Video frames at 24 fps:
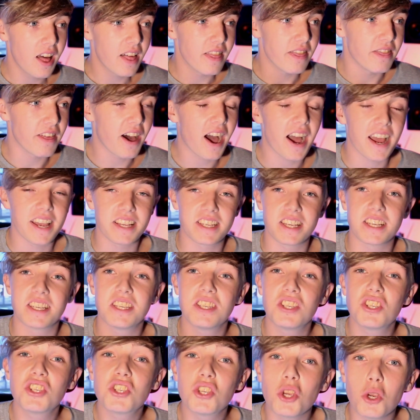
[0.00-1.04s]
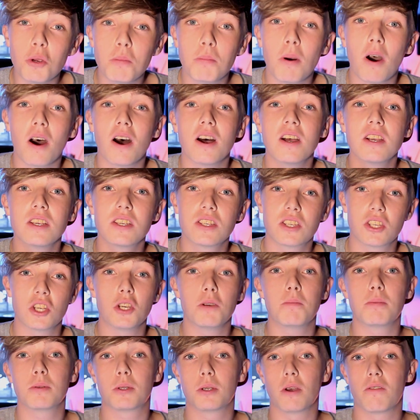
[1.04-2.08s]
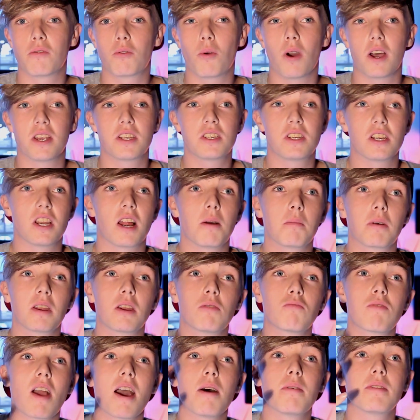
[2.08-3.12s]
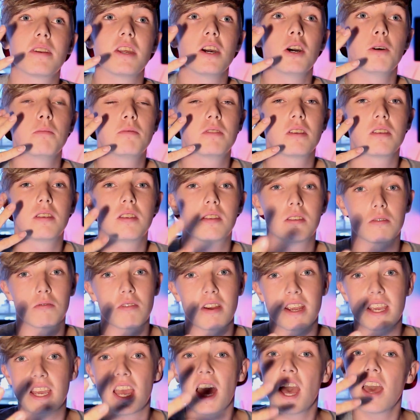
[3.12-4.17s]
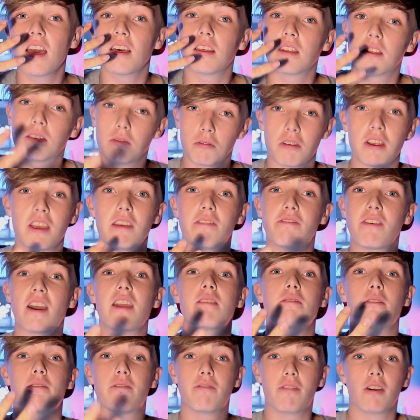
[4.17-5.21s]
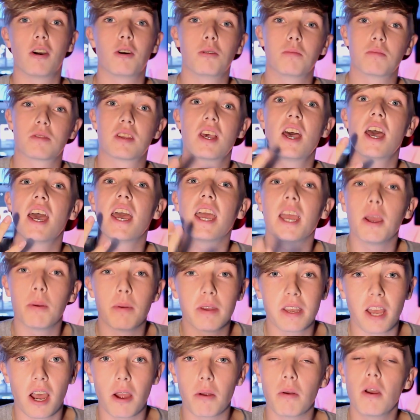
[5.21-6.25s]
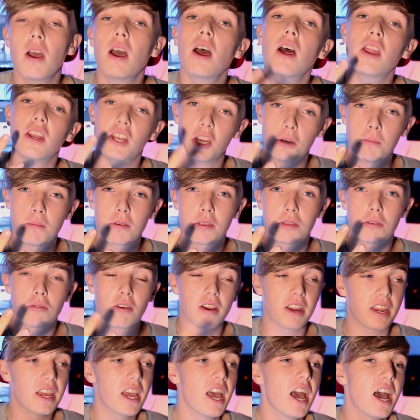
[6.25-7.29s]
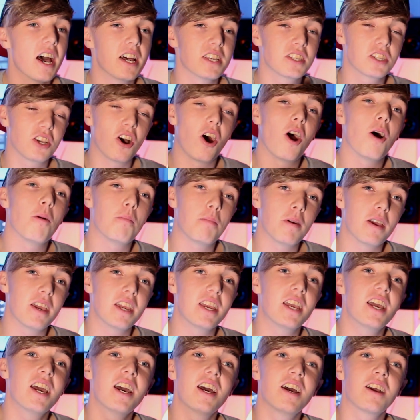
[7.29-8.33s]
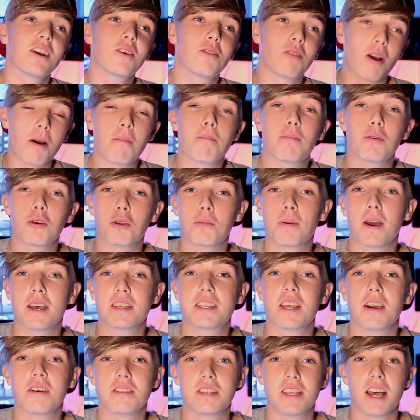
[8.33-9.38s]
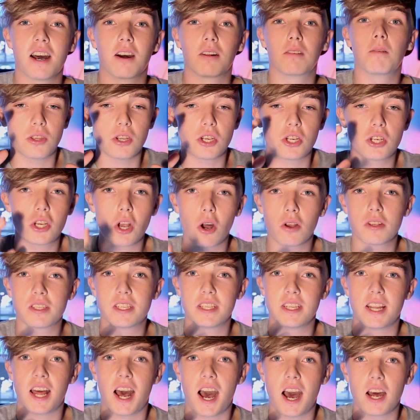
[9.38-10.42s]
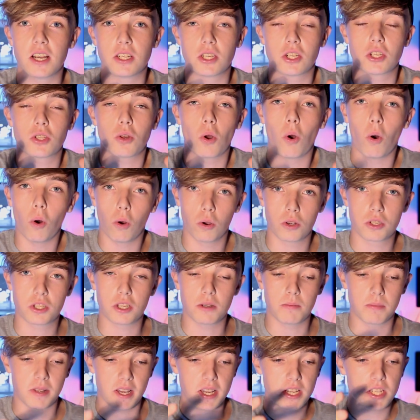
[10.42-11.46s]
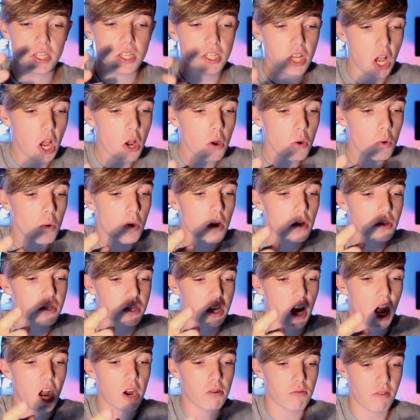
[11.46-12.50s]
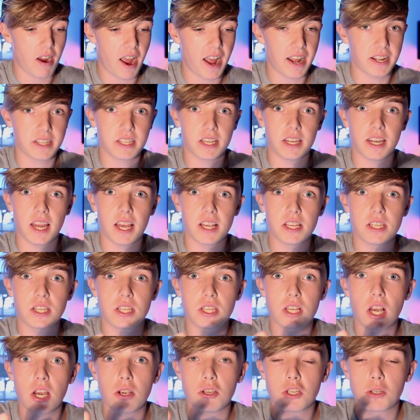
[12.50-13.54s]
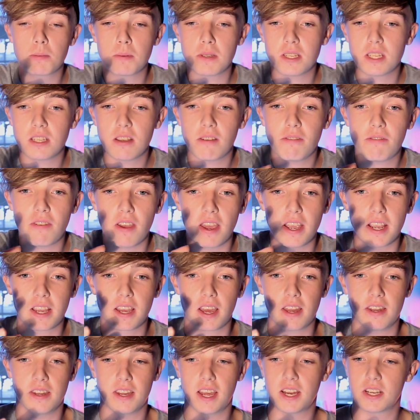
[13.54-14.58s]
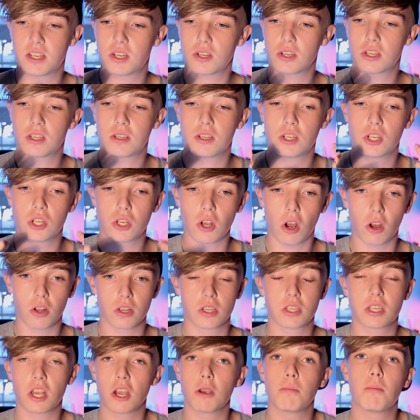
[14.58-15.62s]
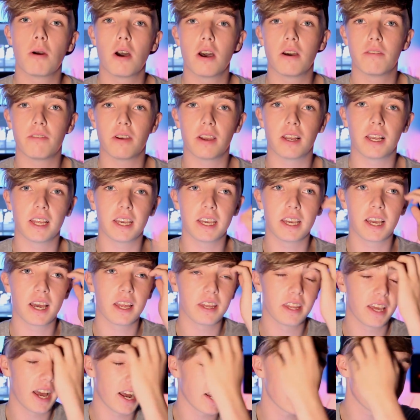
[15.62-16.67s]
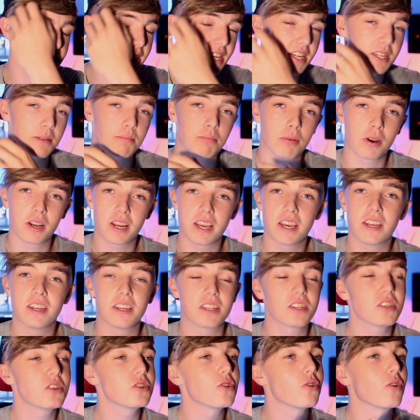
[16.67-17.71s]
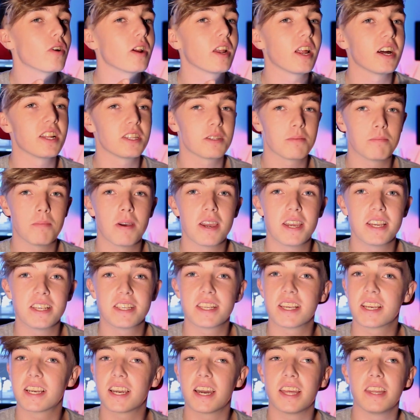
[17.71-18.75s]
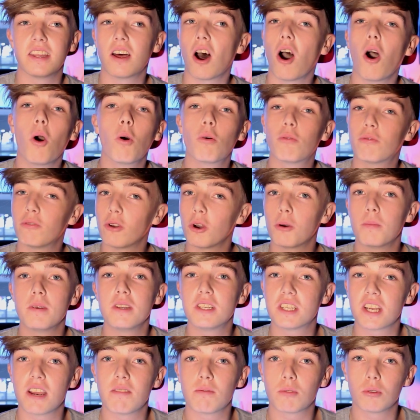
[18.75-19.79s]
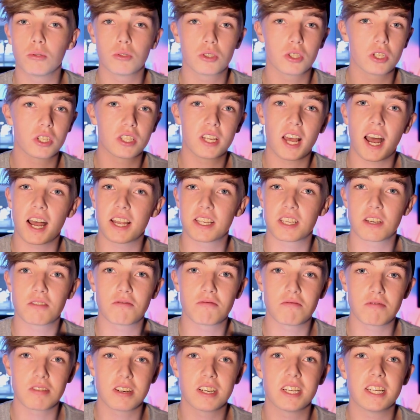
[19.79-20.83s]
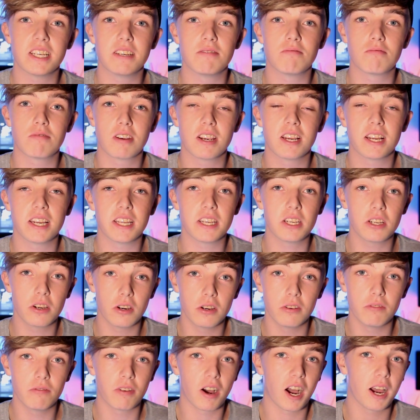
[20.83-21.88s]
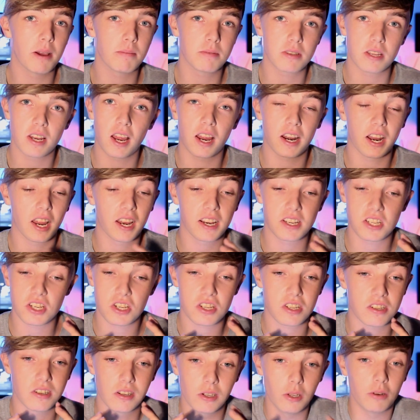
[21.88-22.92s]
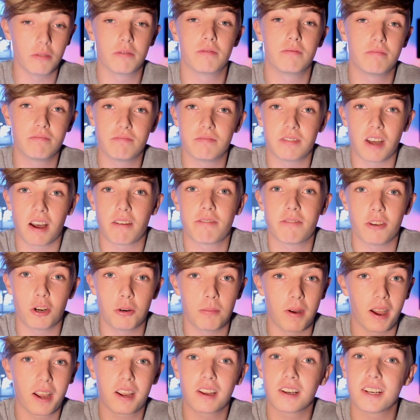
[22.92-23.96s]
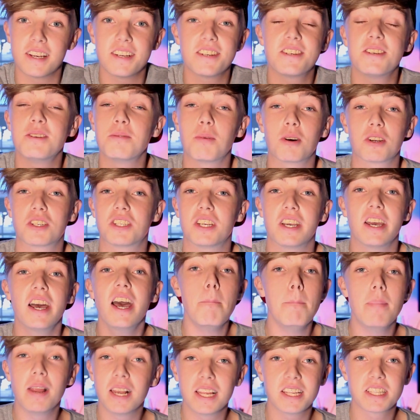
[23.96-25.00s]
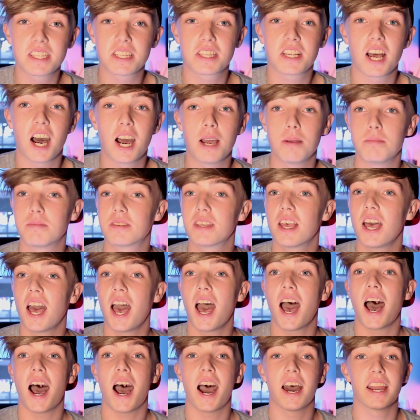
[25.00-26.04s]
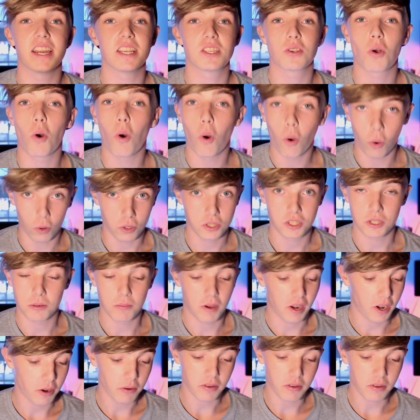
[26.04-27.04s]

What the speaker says: That is a super, super tough question. I'm going to round it up to 3. 3 favourite films. Here we go. Number 3 has got to be Grand Budapest Hotel. The shots in that are just awesome. They're so direct and they're so specific, and they're just shot so perfectly, and the acting is brilliant, the storyline's amazing, and the whole film in general just has a really, really good vibe to it, and I just love that film. I could literally watch it millions of times, and it's awesome. I